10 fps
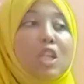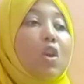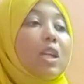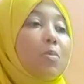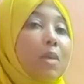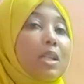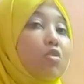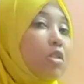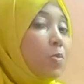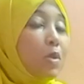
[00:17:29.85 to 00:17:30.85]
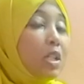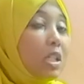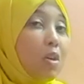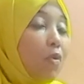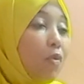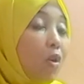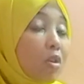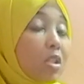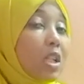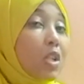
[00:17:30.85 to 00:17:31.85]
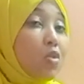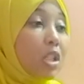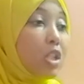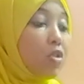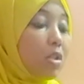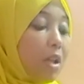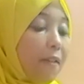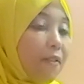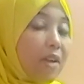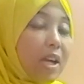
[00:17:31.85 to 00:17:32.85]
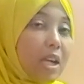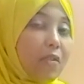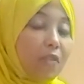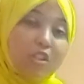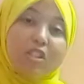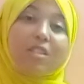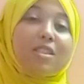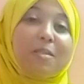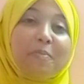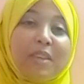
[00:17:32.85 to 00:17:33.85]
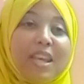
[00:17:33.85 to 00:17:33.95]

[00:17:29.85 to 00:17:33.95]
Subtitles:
So it makes transportation of oxygen to tissues very efficient.